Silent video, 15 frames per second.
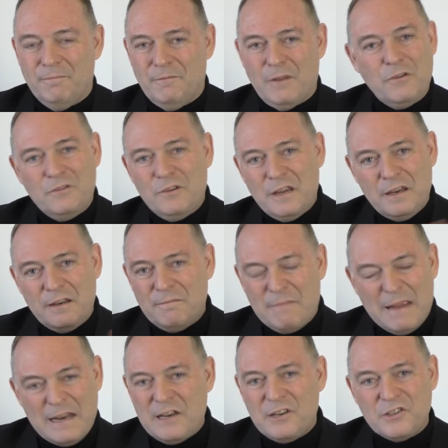Don't need
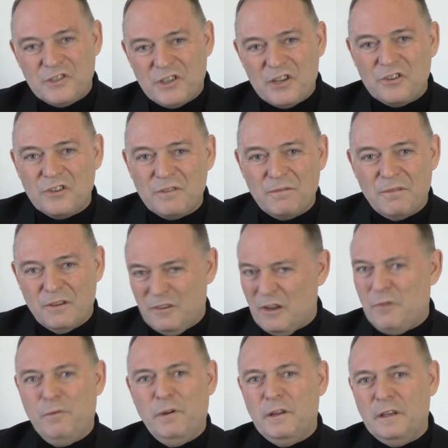any decision,
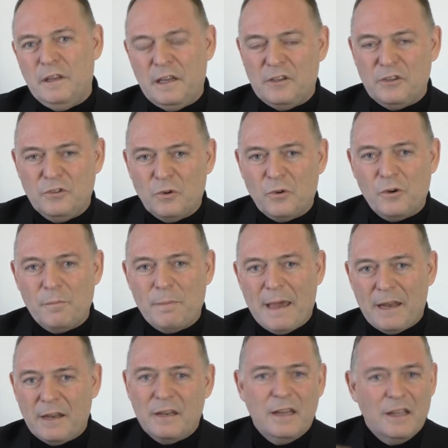don't really need to talk
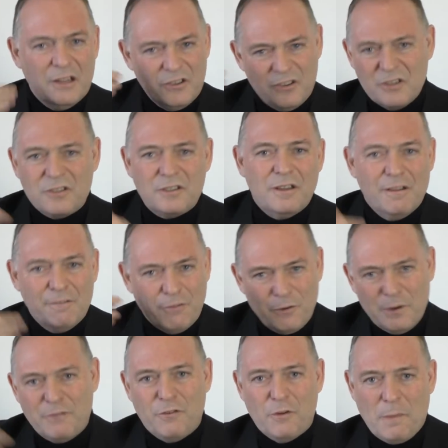about it, just for
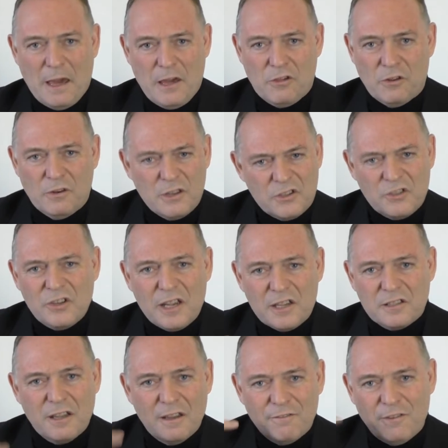information. It's
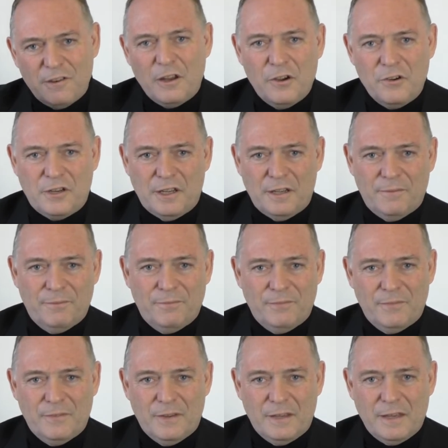just for noting,
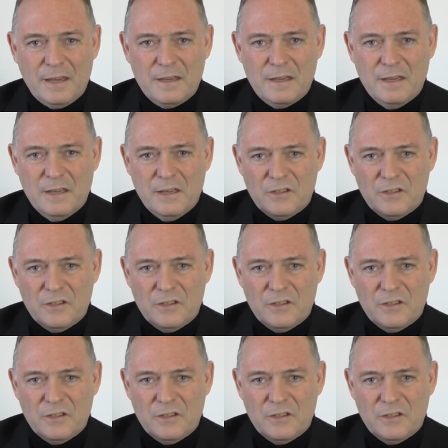okay?